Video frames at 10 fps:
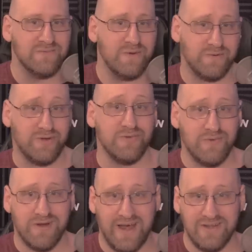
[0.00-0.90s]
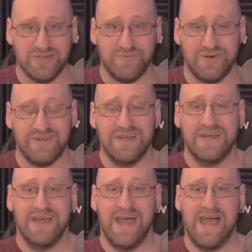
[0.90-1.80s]
We were told we were eligible.
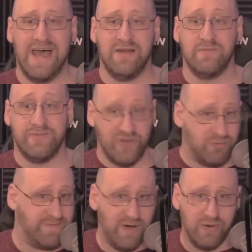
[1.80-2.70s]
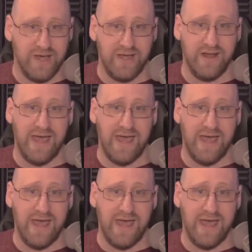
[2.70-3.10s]
And so we voted.